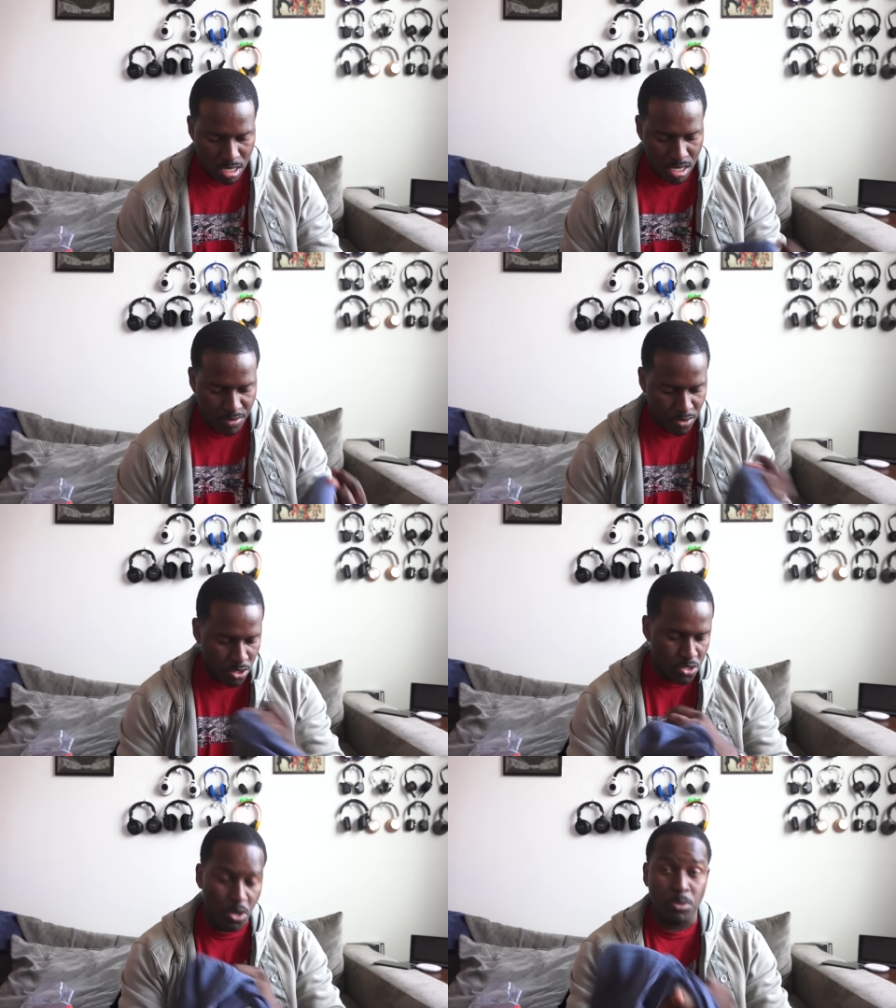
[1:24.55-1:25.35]
And of
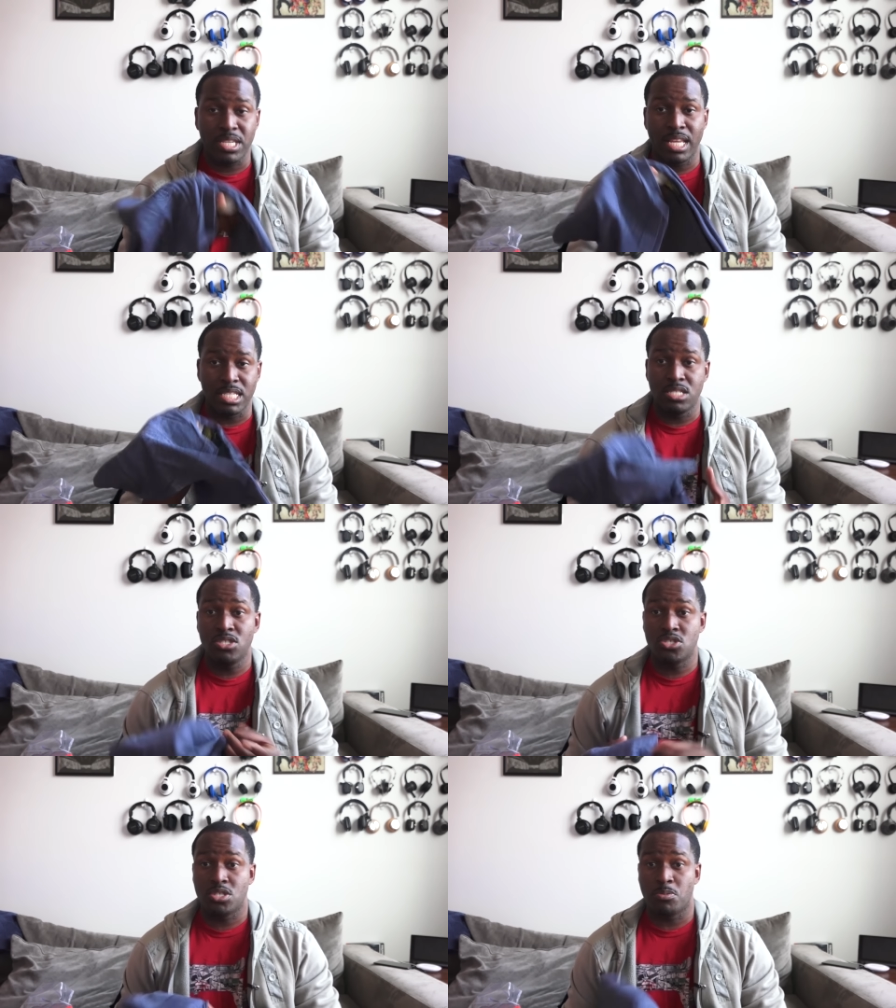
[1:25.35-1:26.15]
course, you always get a
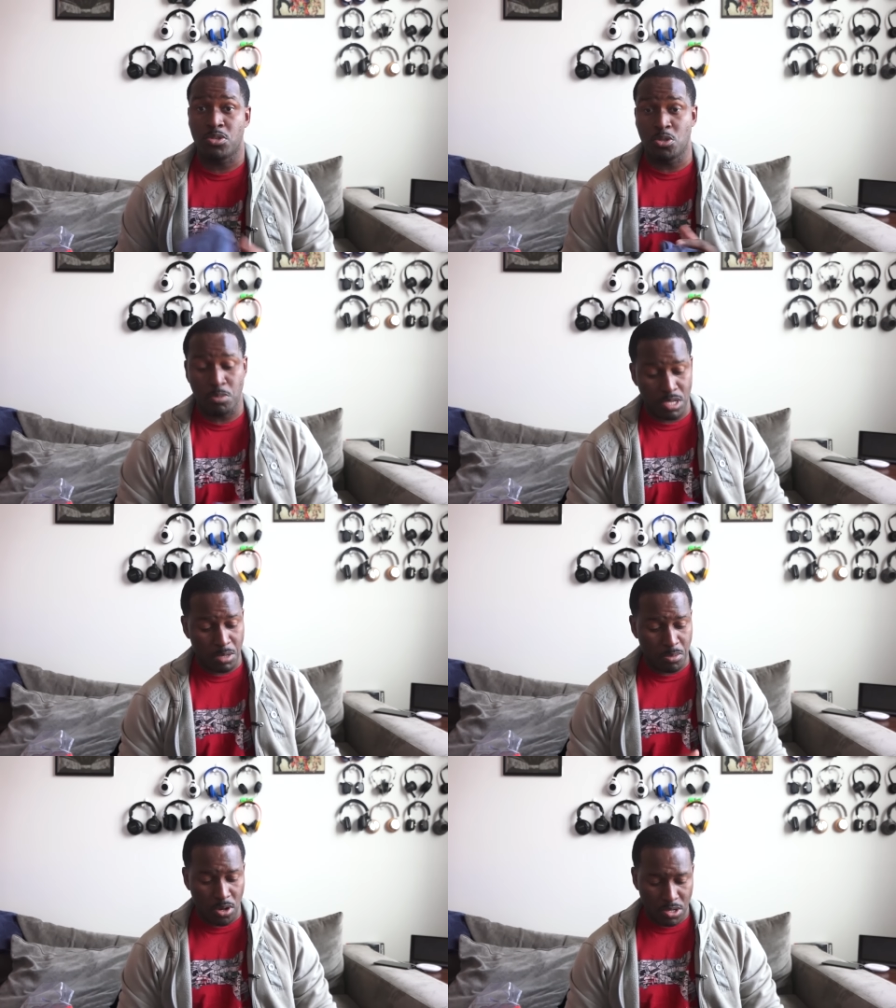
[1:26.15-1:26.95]
t-shirt with a Super
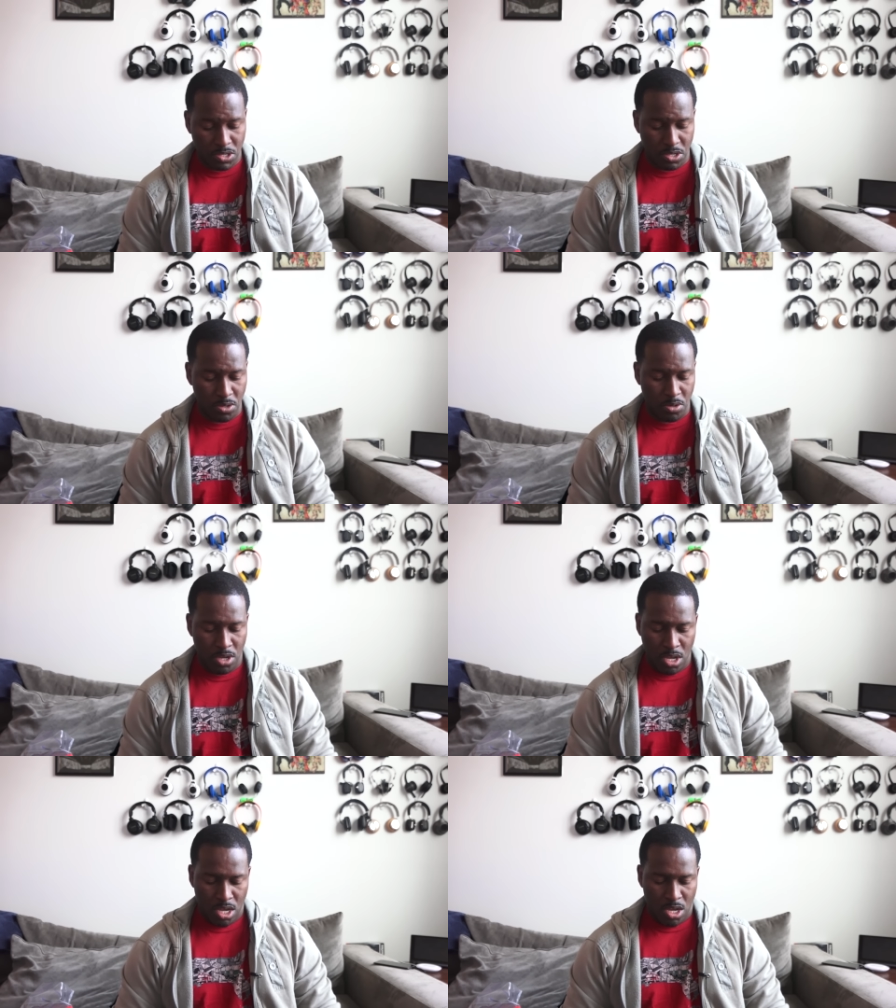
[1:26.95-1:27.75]
Geek Box. So
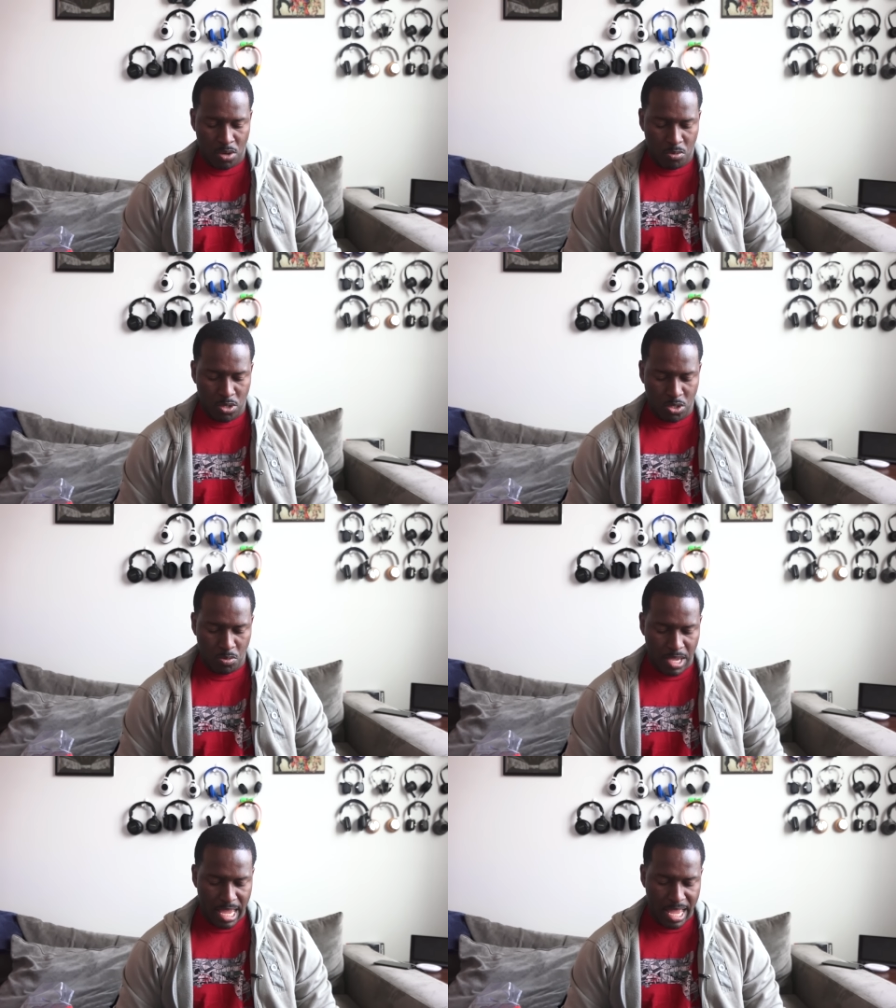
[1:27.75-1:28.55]
what do
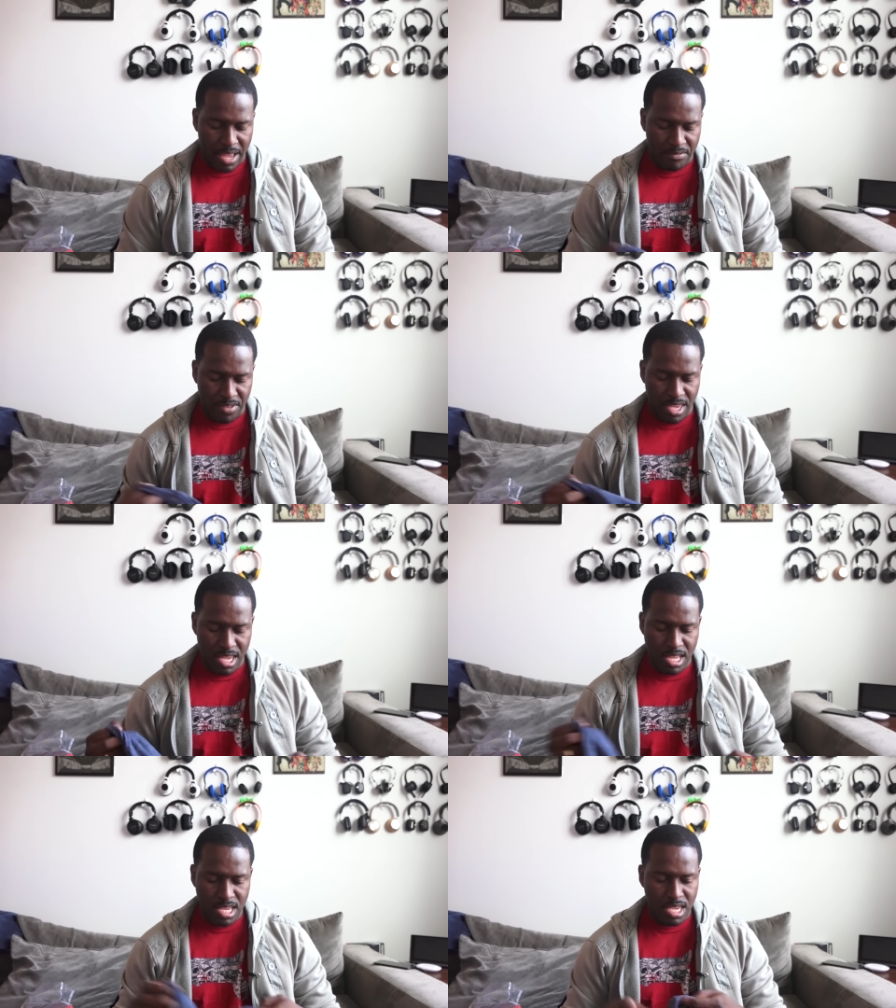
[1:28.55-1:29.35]
we have
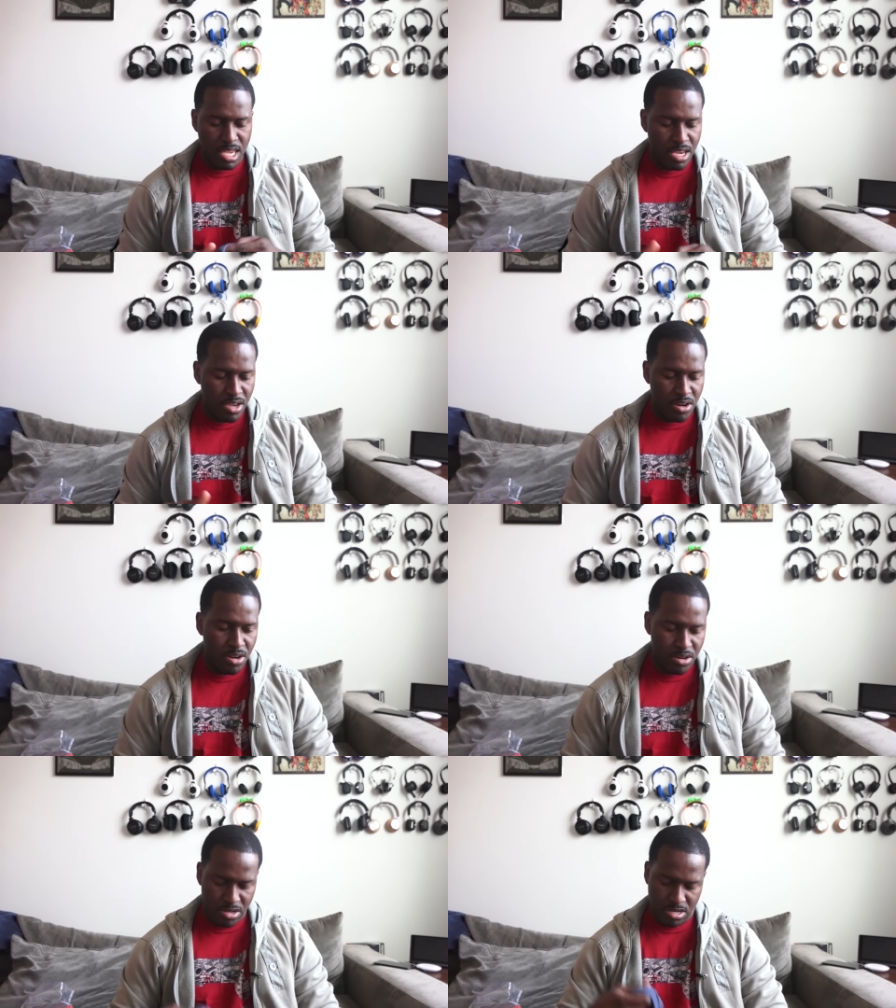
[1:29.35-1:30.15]
in
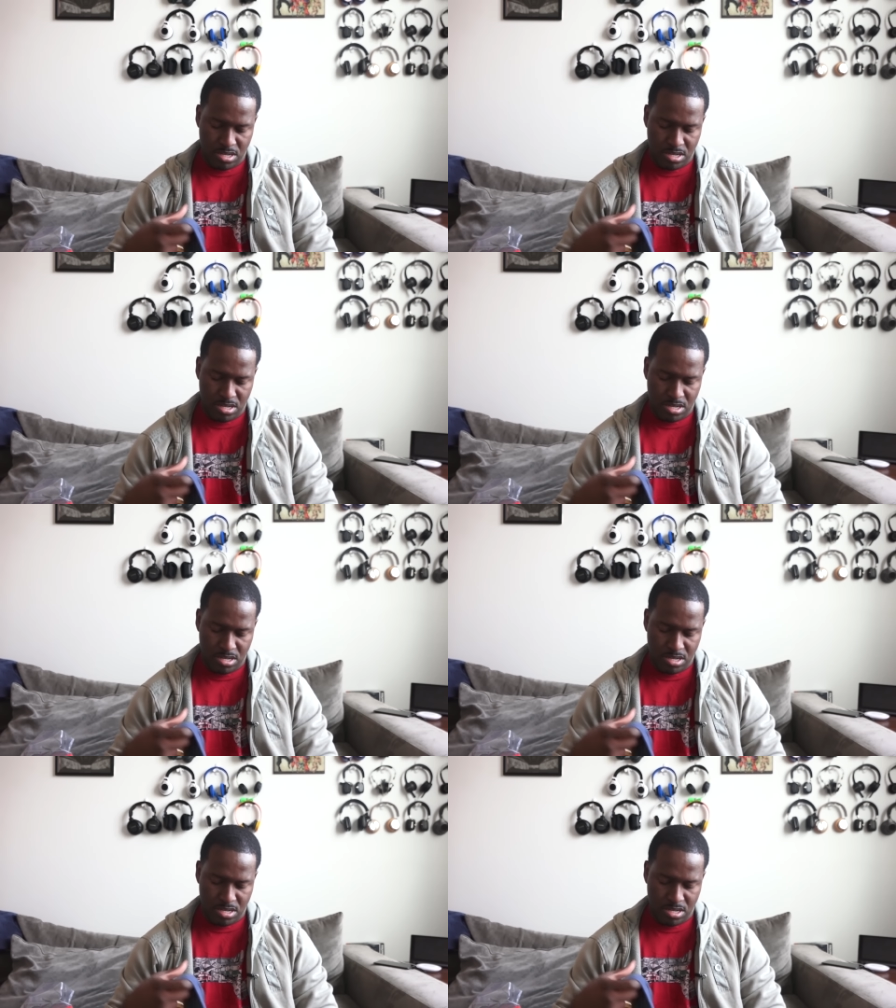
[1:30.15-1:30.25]
here?